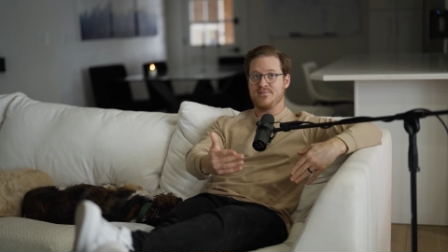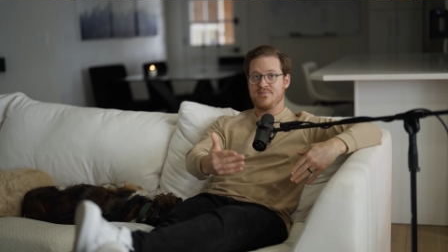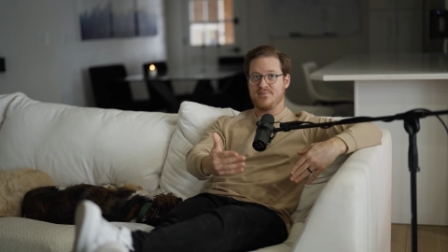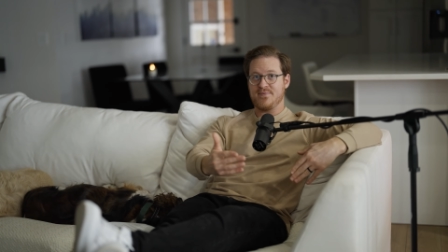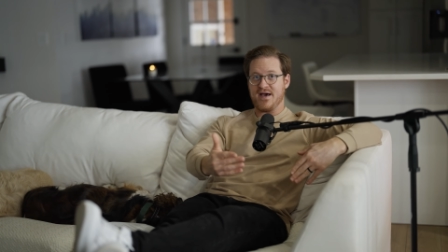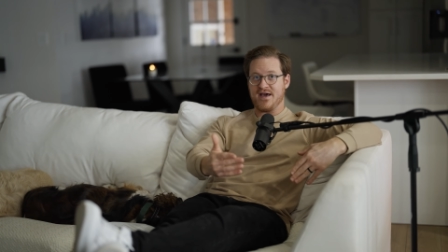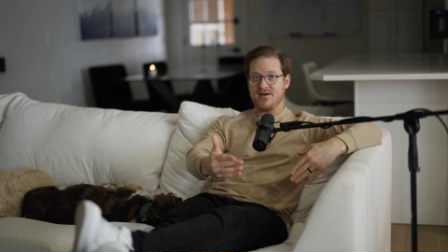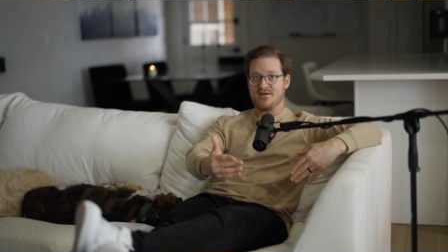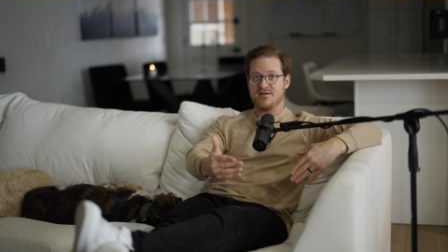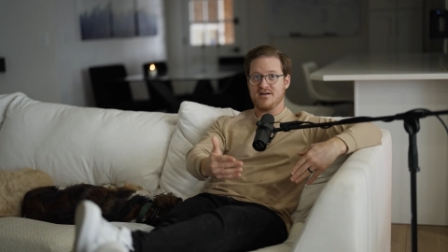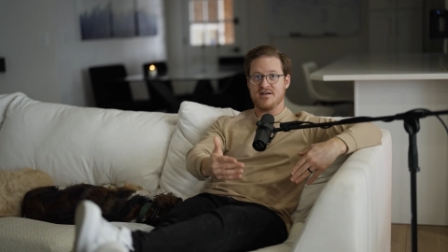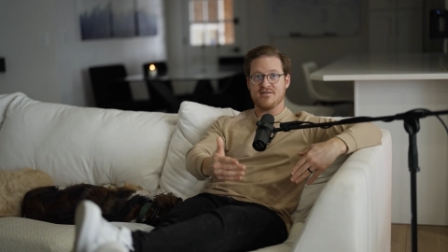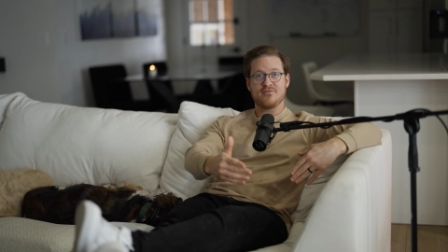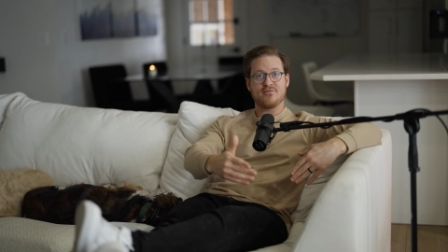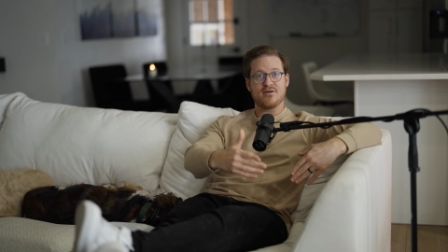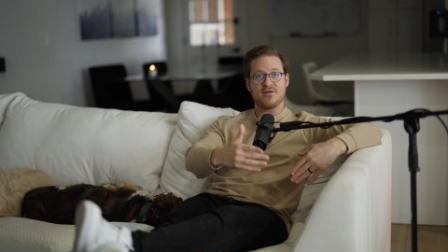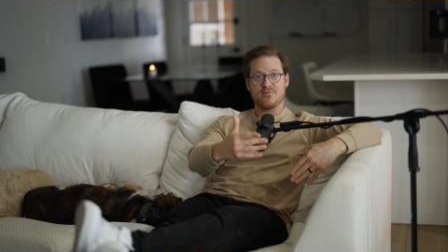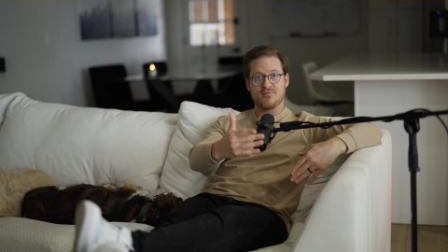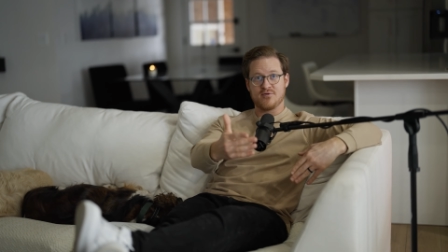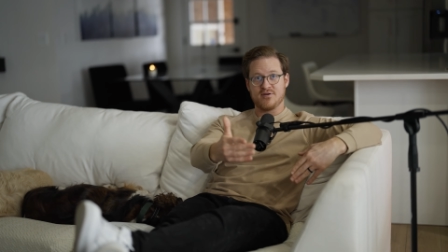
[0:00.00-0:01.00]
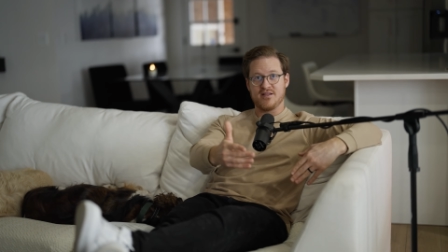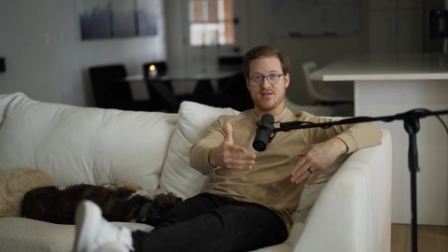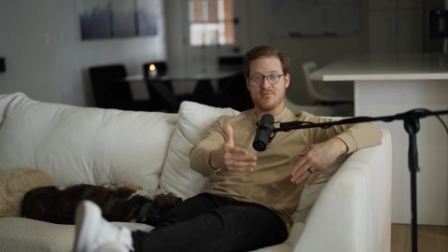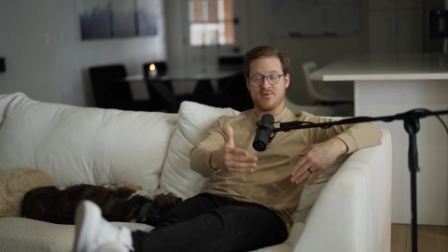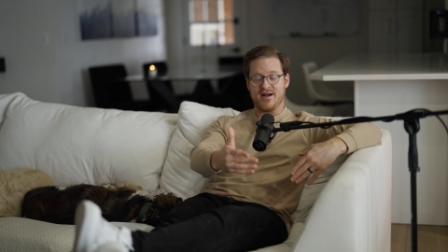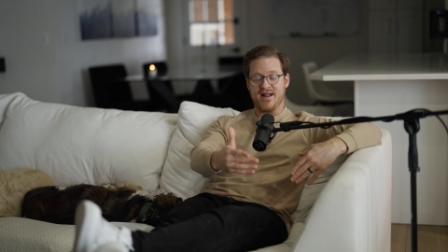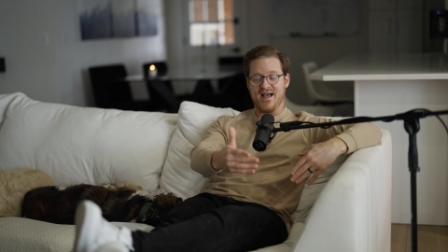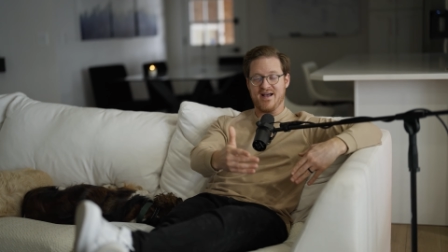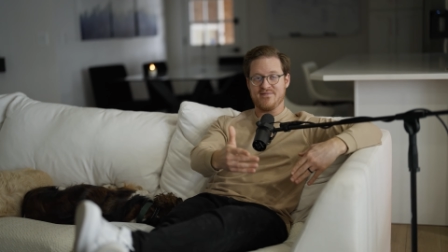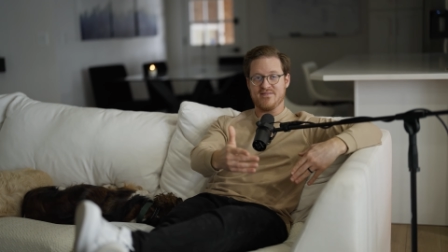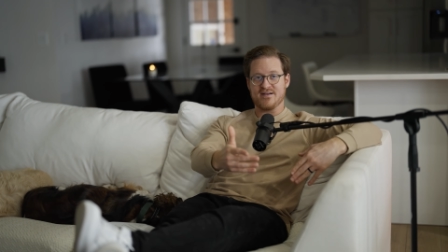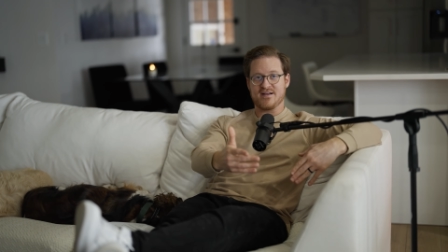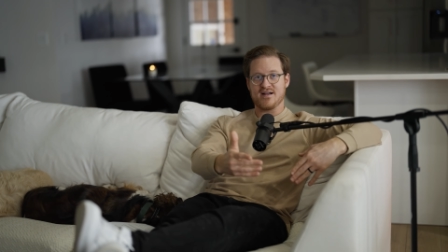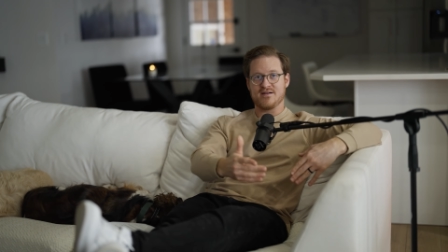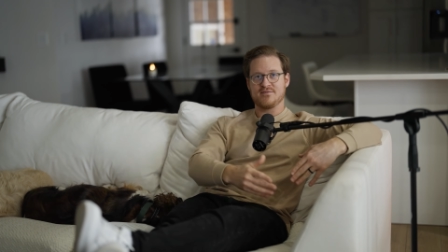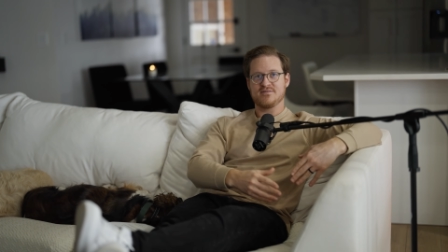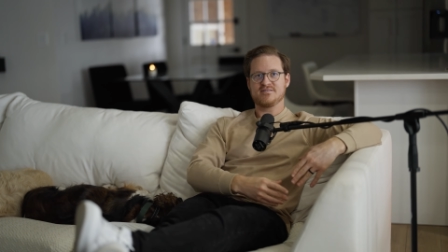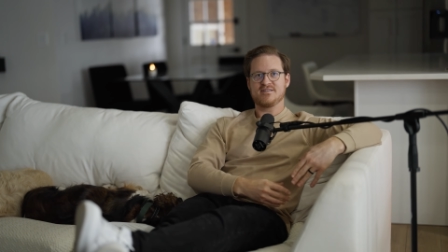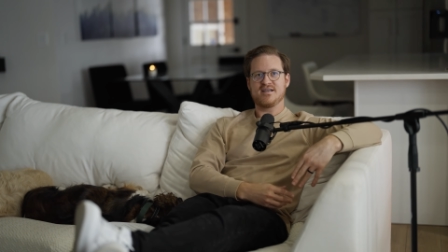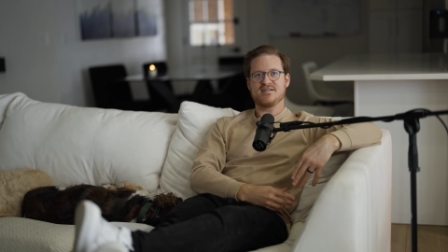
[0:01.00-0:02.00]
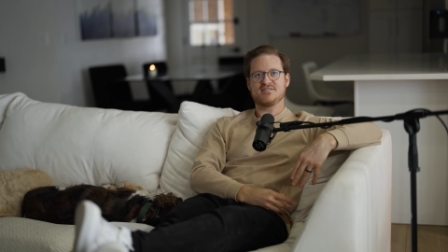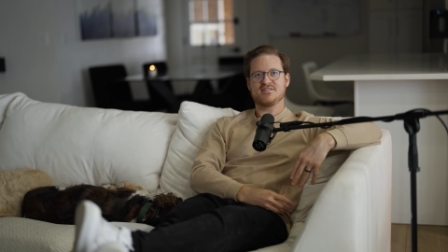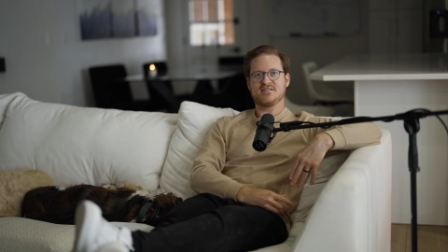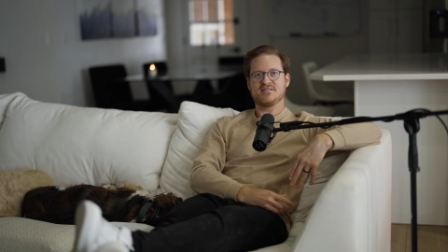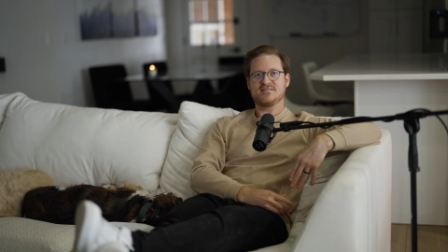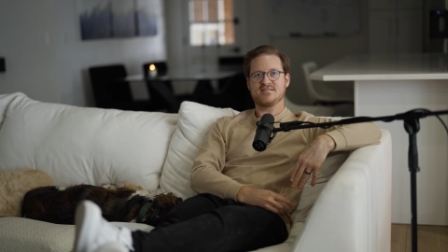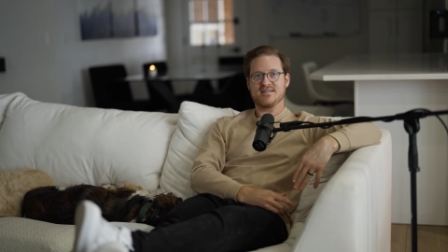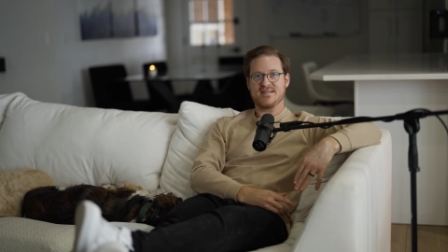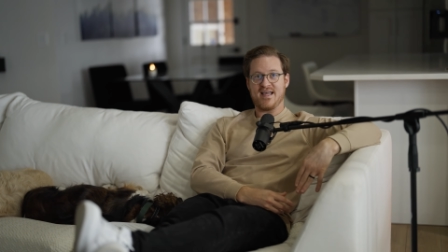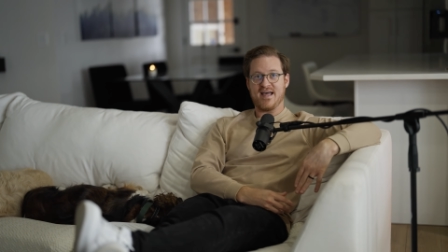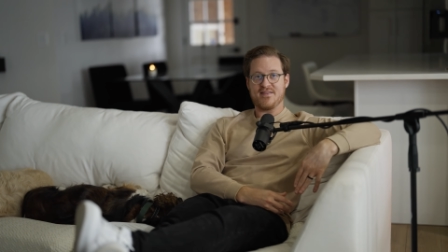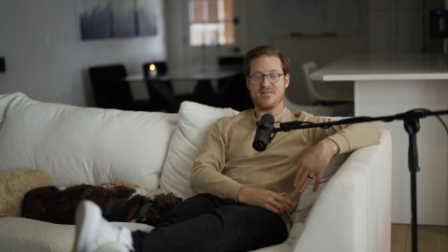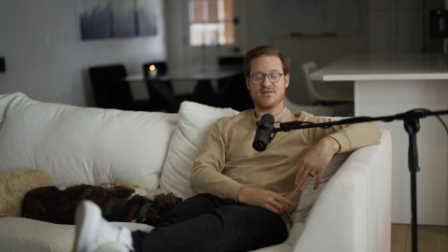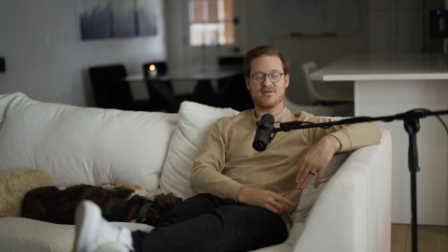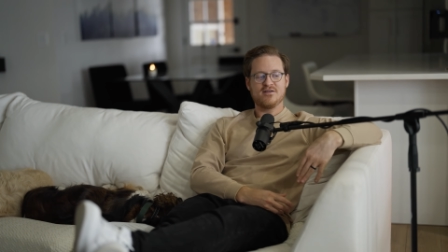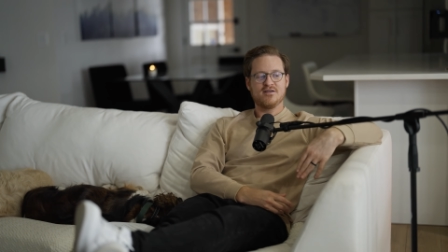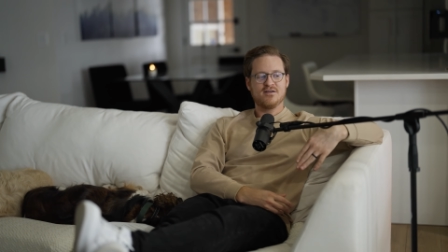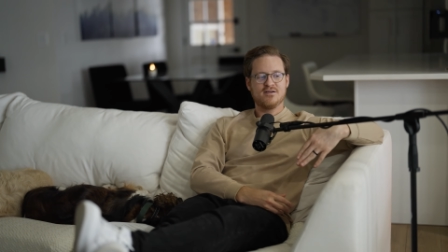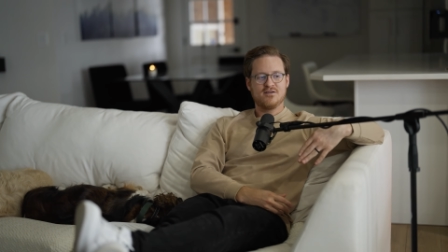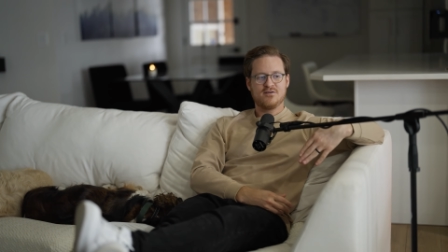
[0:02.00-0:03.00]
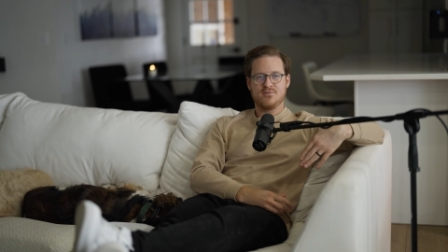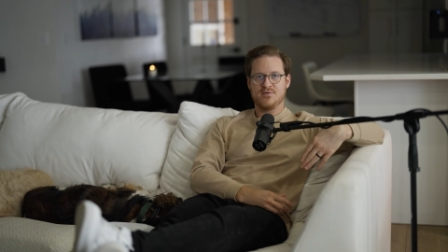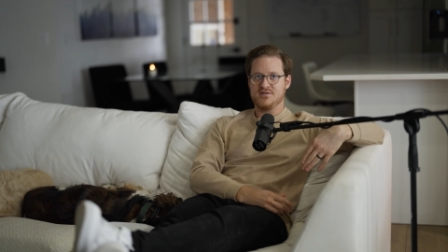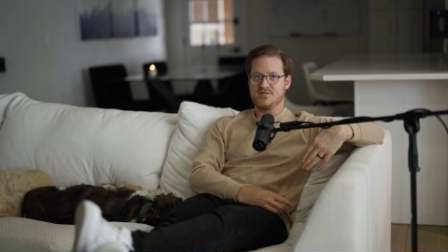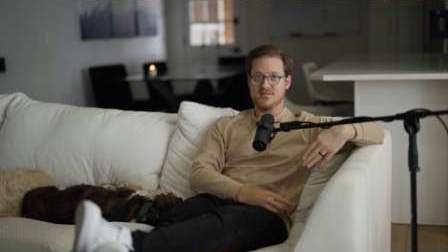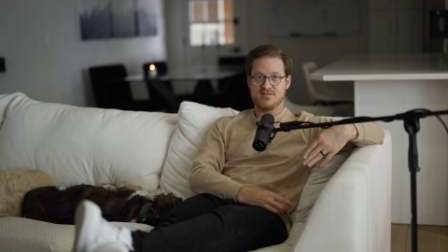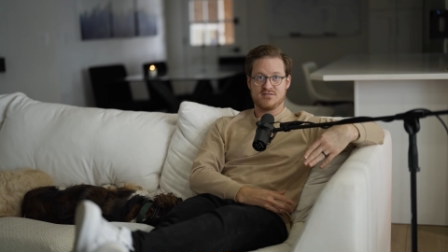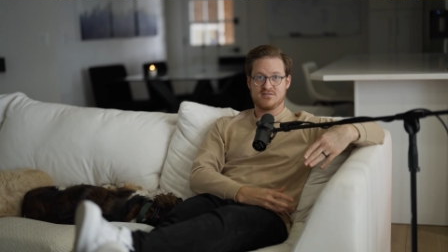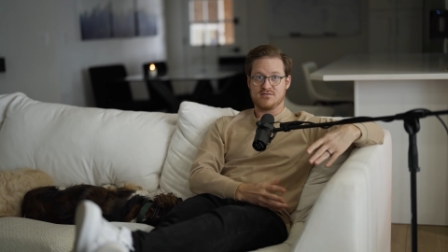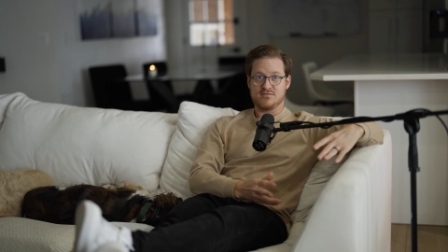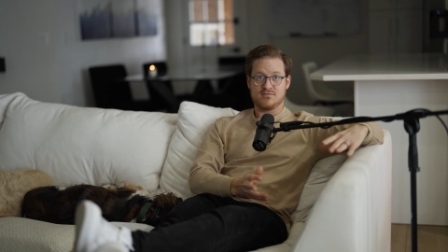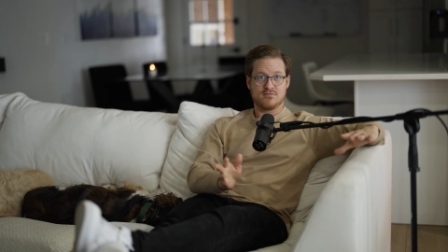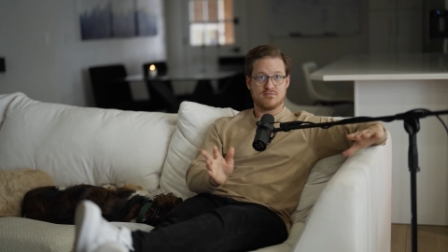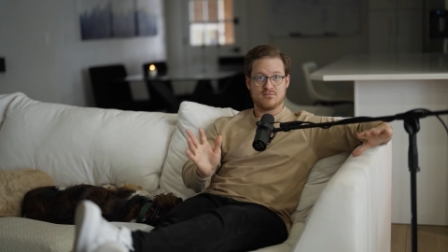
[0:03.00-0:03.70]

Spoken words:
better if we really want to have that conversation together, which is,